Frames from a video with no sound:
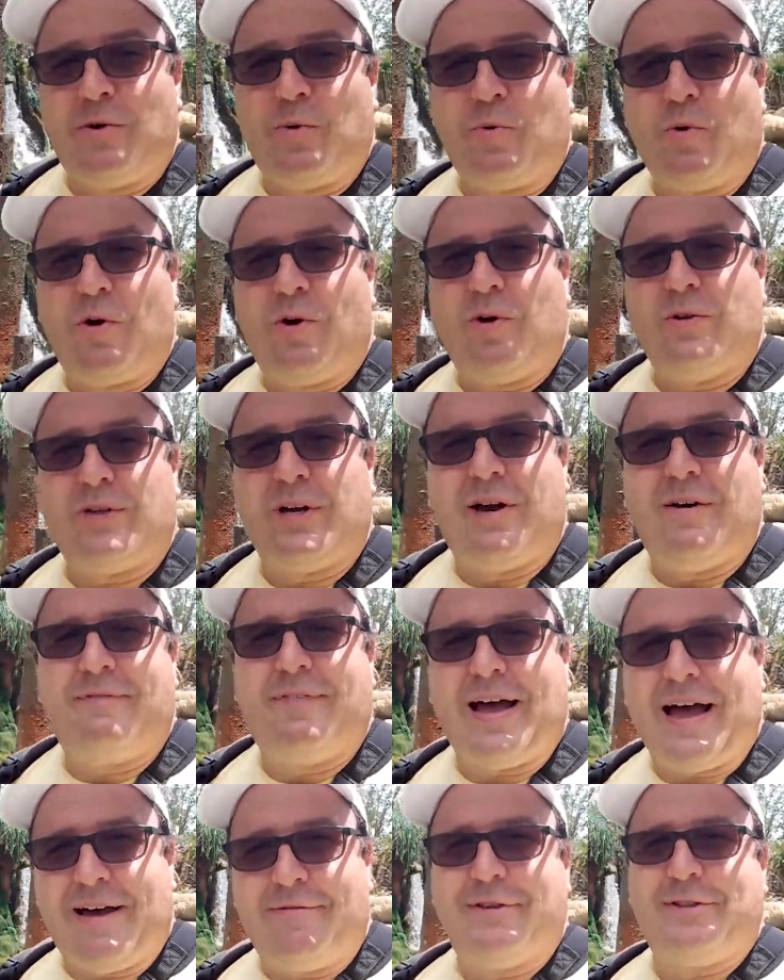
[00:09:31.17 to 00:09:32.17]
the world of
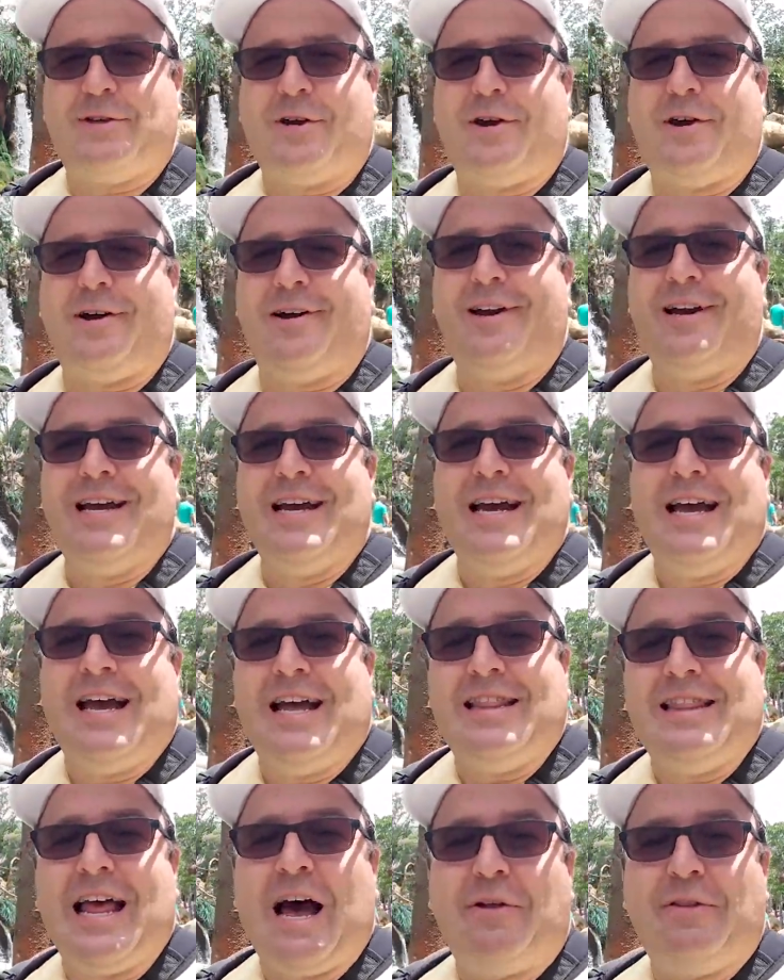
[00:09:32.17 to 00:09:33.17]
Avatar.
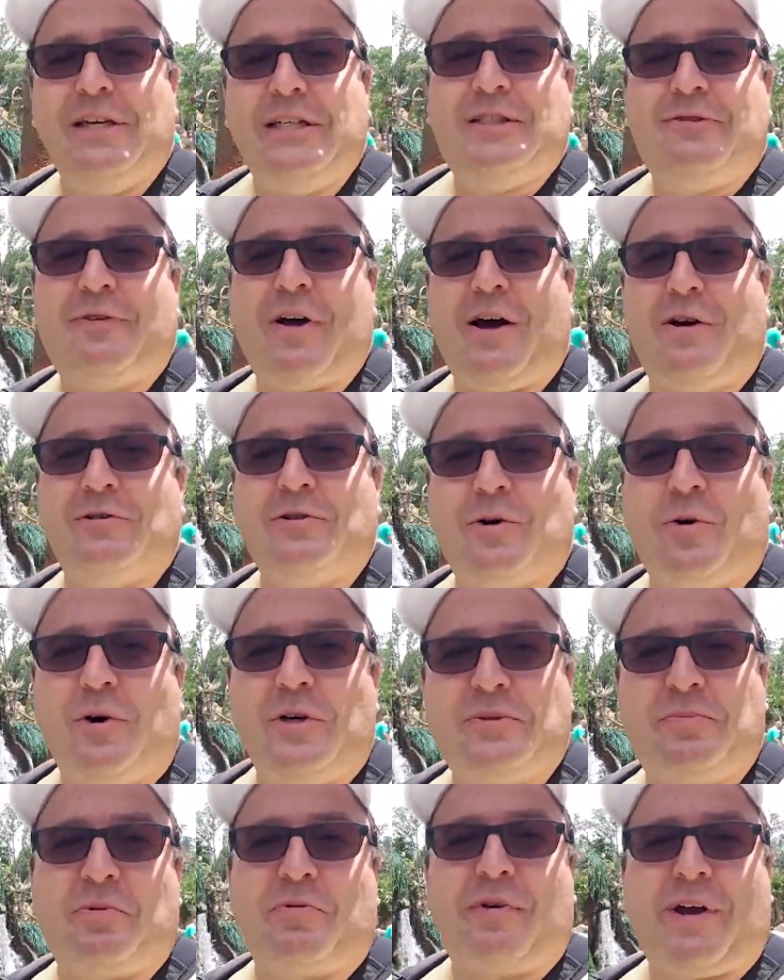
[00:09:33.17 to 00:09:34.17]
Now these fountains
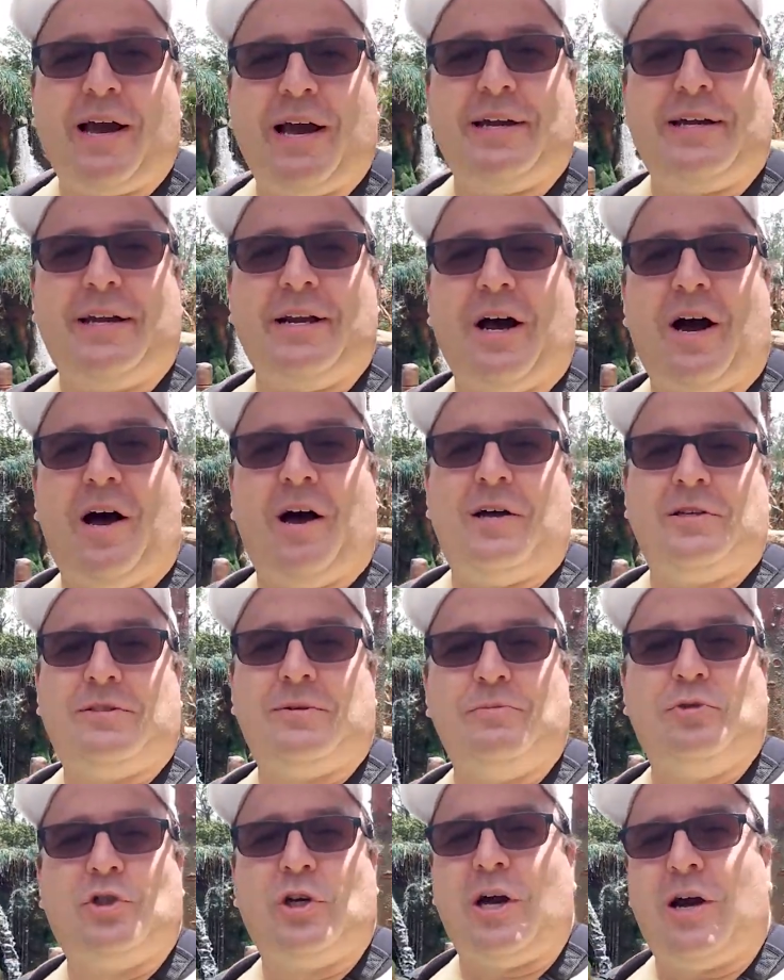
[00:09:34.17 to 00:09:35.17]
always provide an
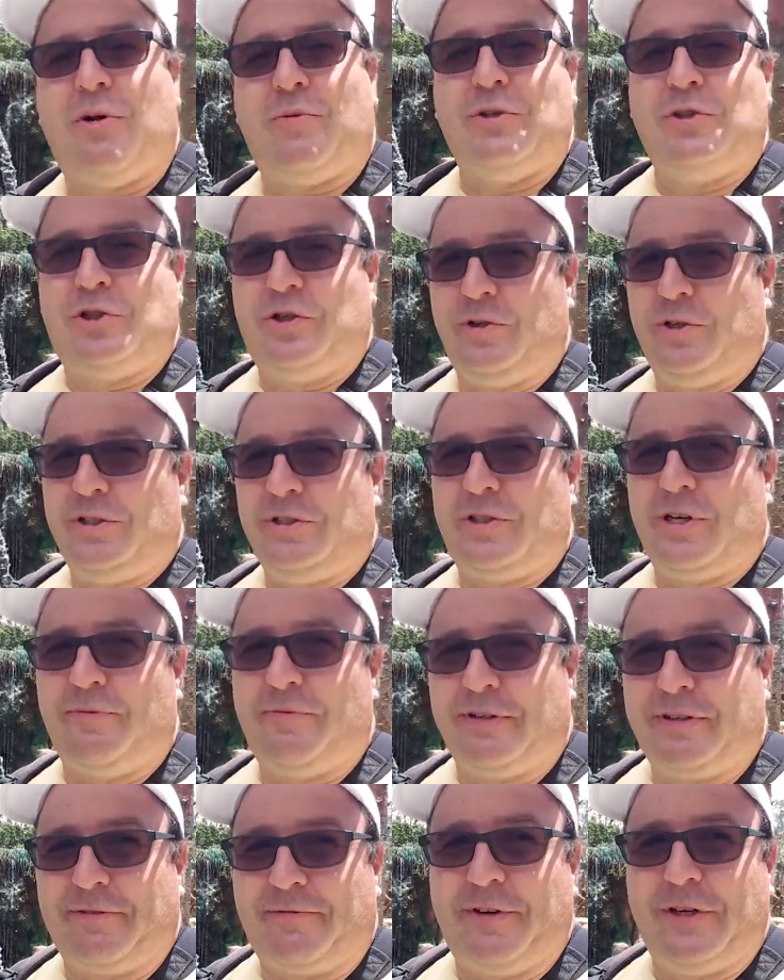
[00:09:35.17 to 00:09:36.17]
awesome shot when shooting
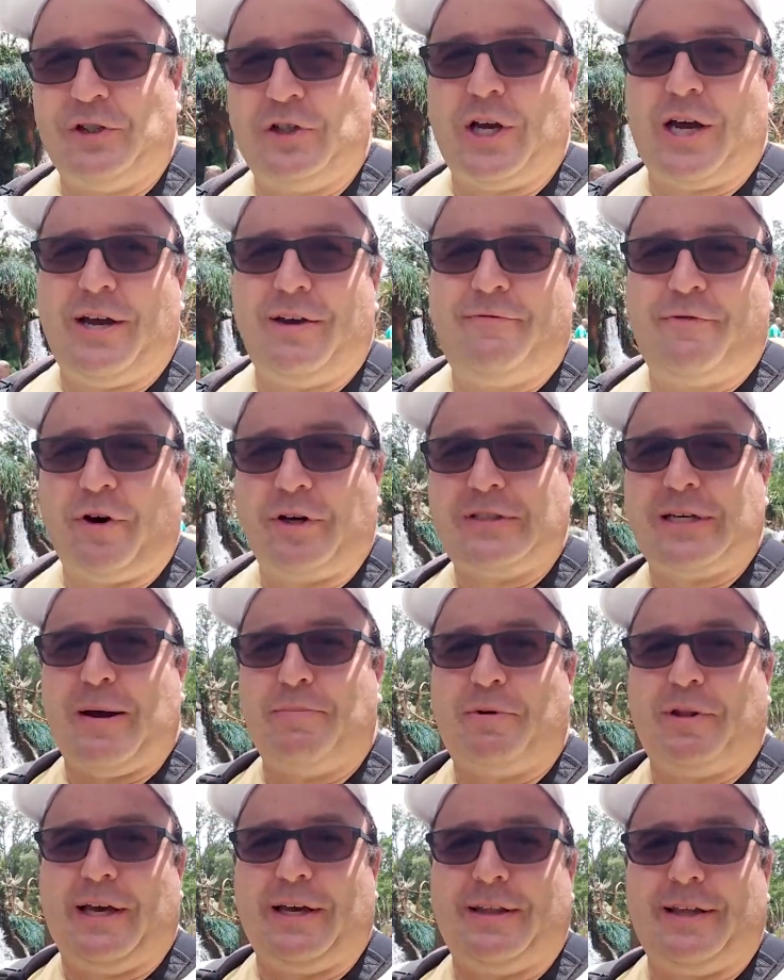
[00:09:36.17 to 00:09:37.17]
stuff with the fisheye, for
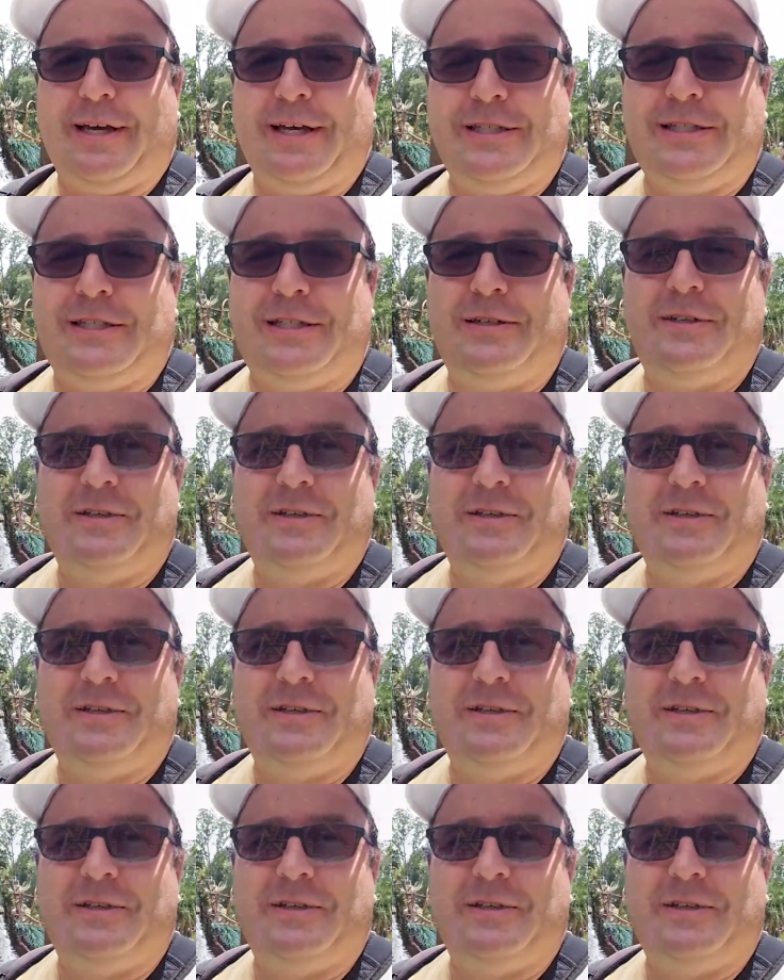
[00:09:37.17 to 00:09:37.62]
example like this.